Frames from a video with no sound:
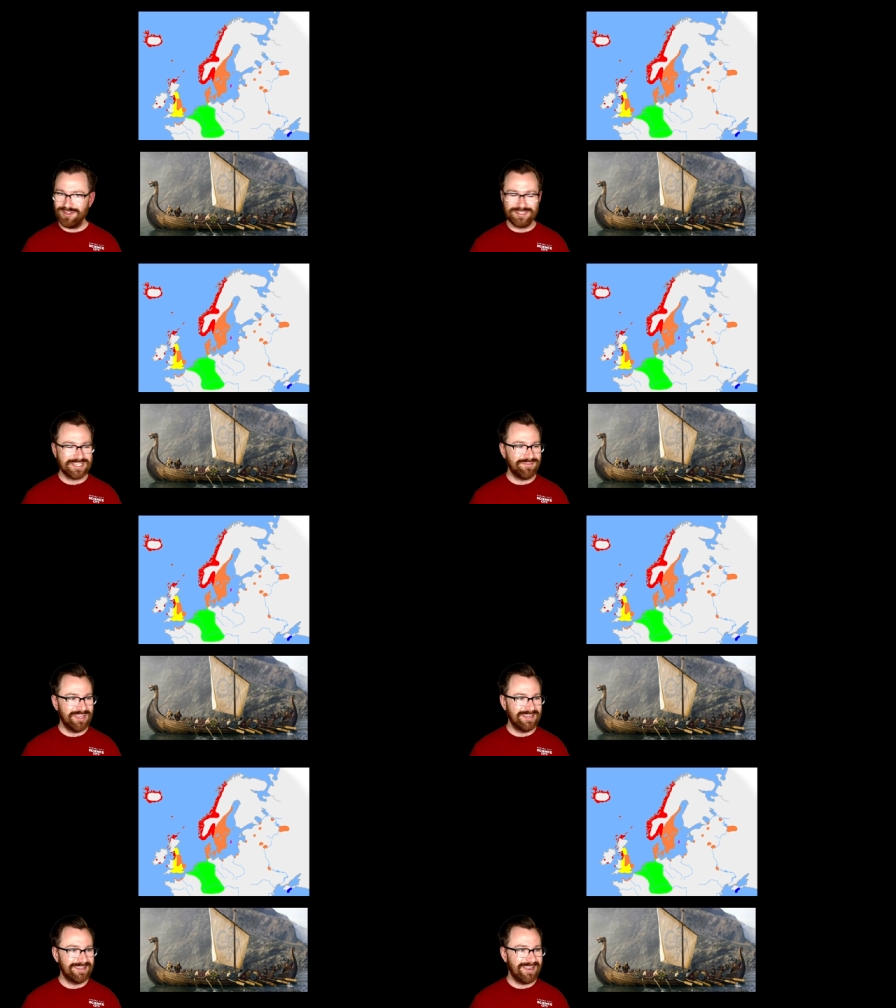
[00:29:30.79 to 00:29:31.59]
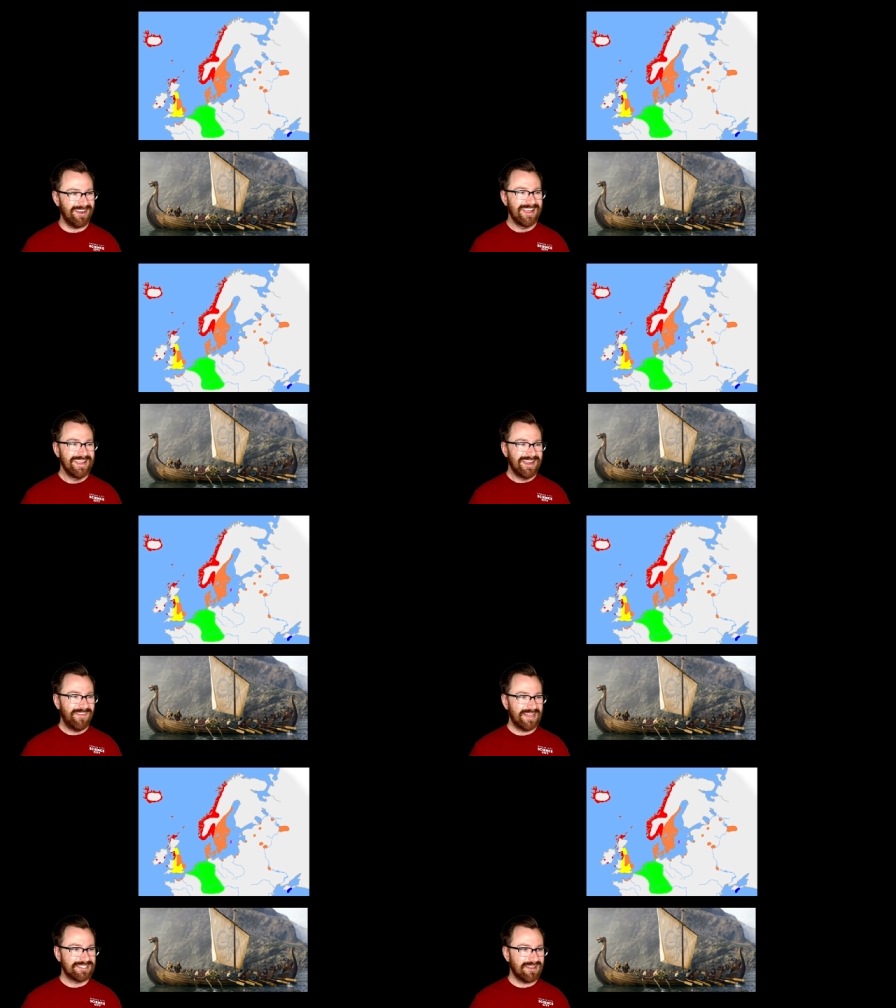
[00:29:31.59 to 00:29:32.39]
I'll just give a hint there, and
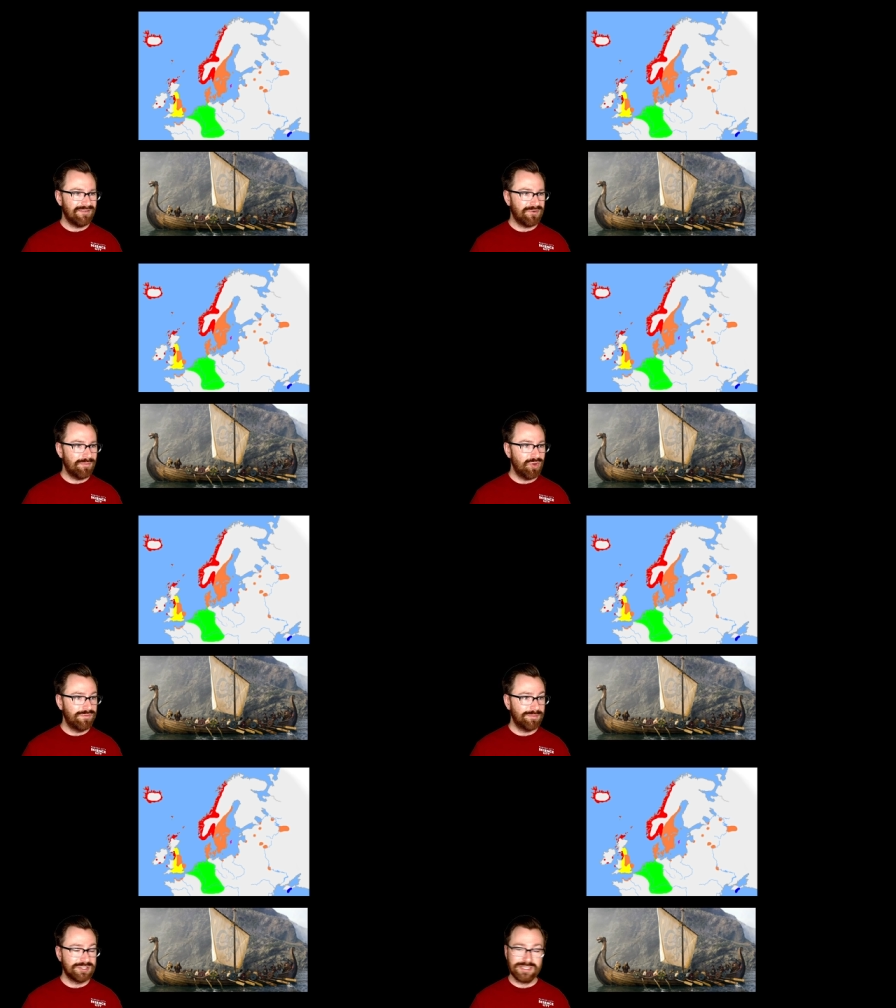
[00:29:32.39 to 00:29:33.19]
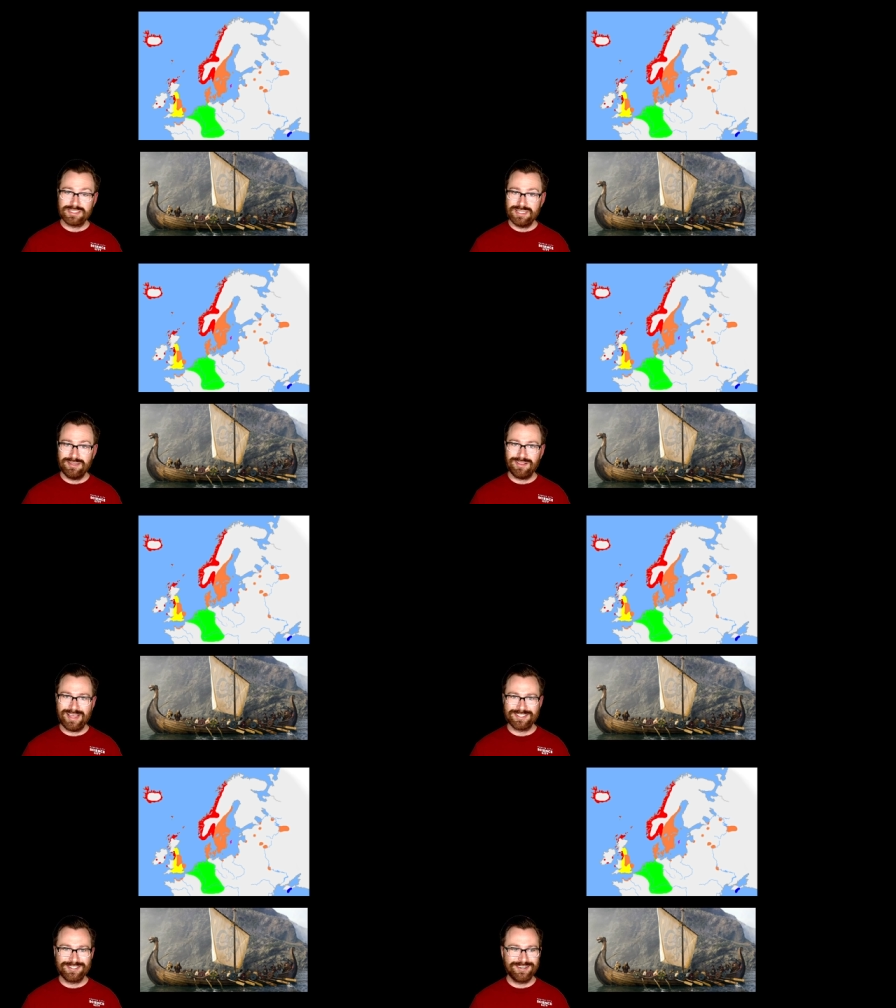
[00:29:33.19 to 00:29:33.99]
that's from November 16th
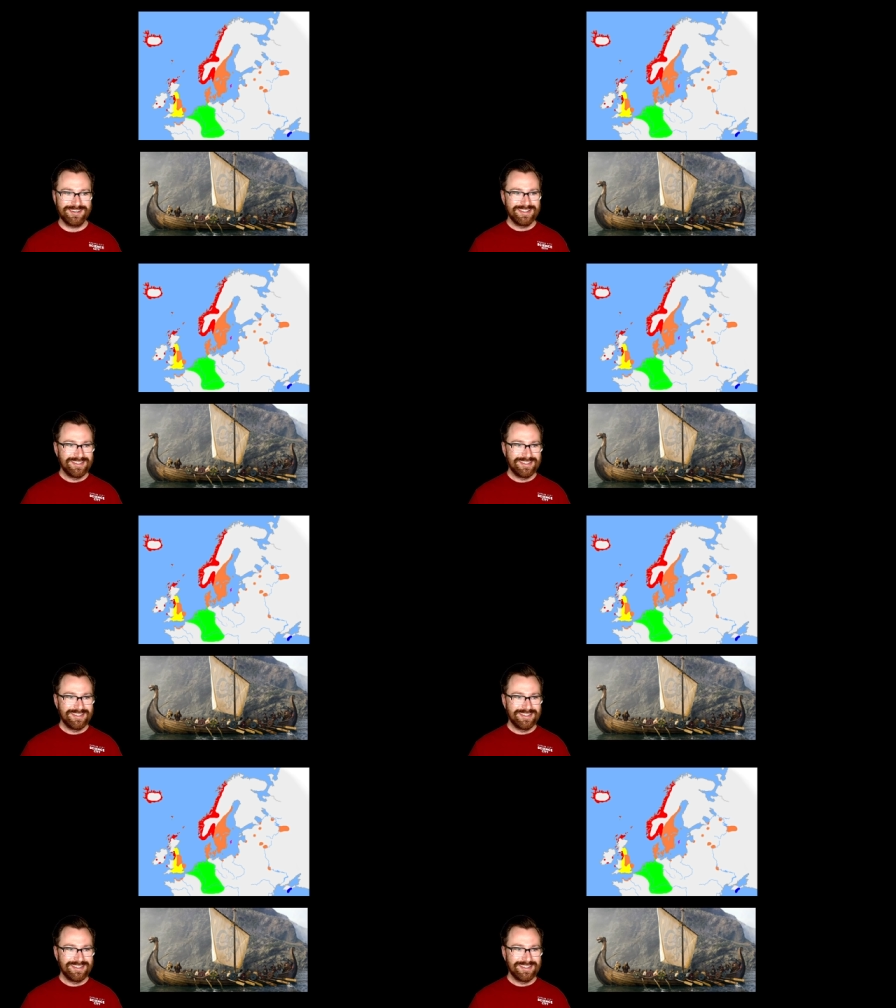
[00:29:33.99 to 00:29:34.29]
last year.